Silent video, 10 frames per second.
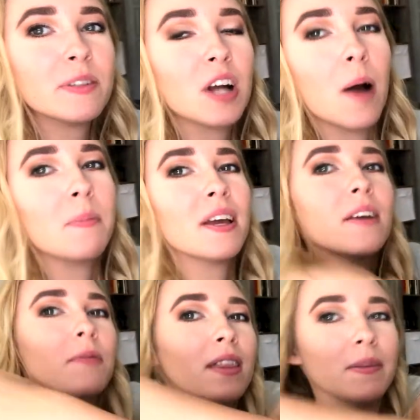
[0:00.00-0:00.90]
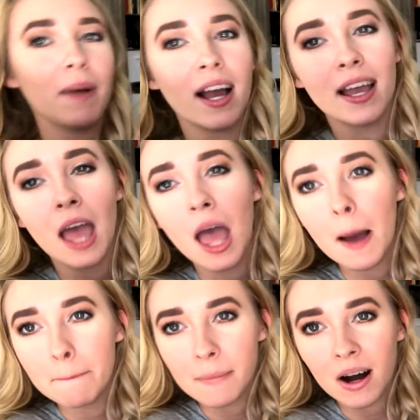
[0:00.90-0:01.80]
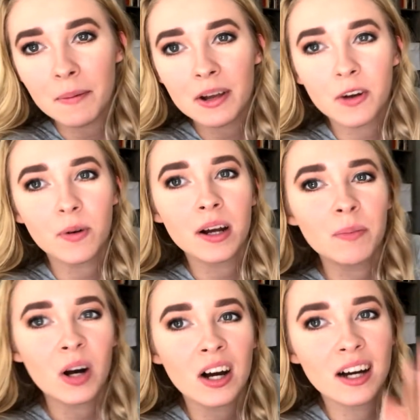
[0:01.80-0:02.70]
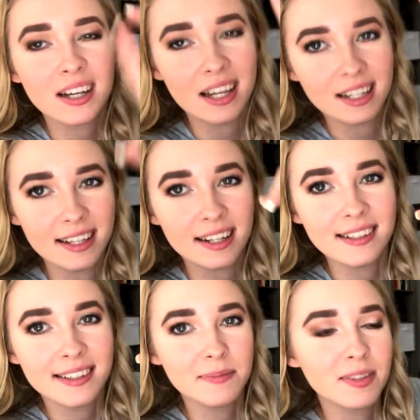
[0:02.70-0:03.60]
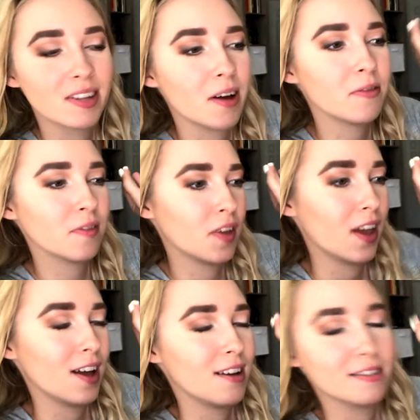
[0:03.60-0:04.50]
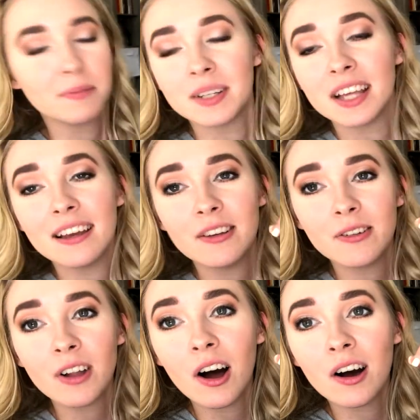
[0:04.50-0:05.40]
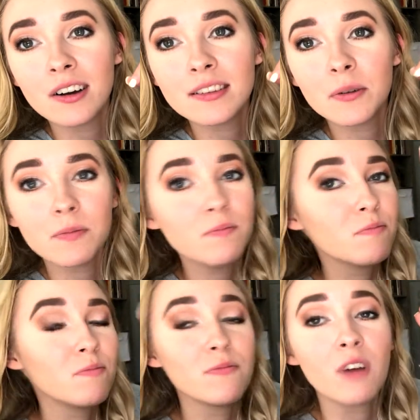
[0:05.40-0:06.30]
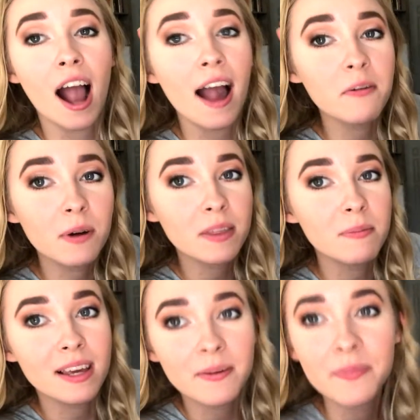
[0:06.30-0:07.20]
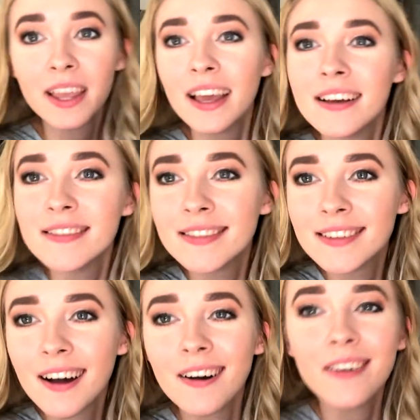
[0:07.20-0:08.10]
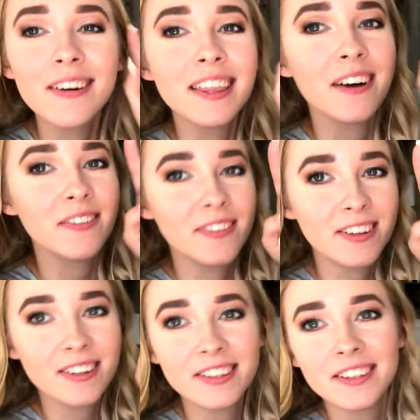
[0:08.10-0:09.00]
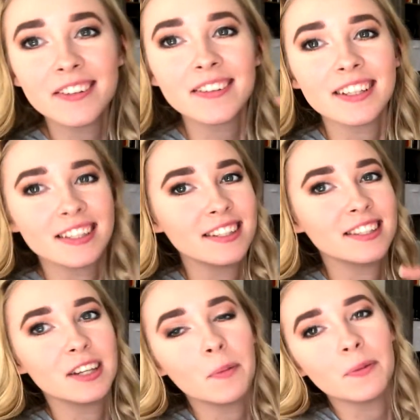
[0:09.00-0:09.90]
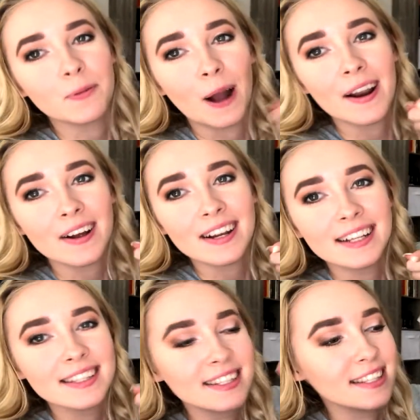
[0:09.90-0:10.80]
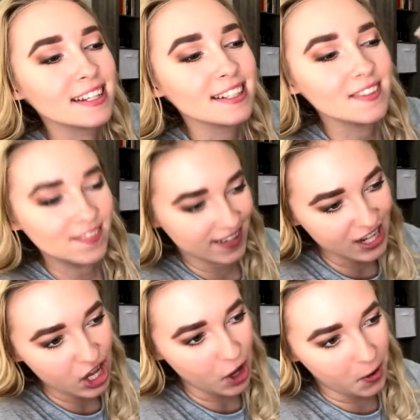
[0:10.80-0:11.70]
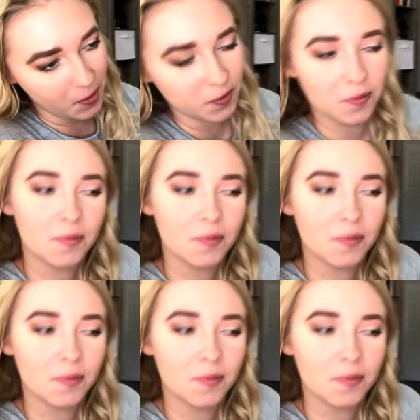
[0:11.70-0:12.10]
shopping with ah. my mom and grandma and getting some stuff so i'm gonna take you along the ride with me so without further ado let's just jump right on into this video